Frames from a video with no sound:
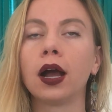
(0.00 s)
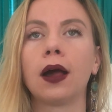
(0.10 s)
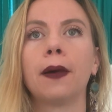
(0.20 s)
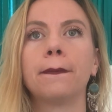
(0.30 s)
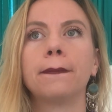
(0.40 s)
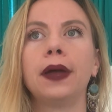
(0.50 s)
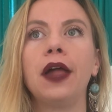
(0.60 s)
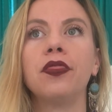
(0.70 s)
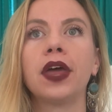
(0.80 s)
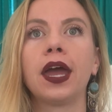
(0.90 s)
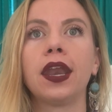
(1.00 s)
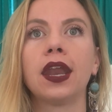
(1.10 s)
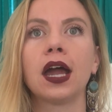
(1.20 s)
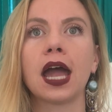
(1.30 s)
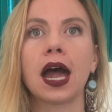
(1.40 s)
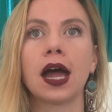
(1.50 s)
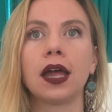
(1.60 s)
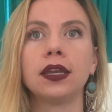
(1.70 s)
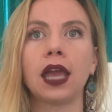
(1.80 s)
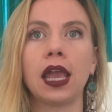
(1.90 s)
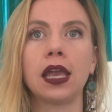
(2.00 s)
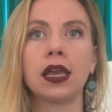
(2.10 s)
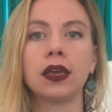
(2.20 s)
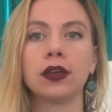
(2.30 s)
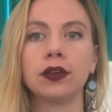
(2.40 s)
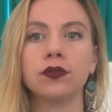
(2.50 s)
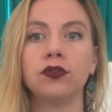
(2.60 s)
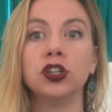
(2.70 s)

And then I had a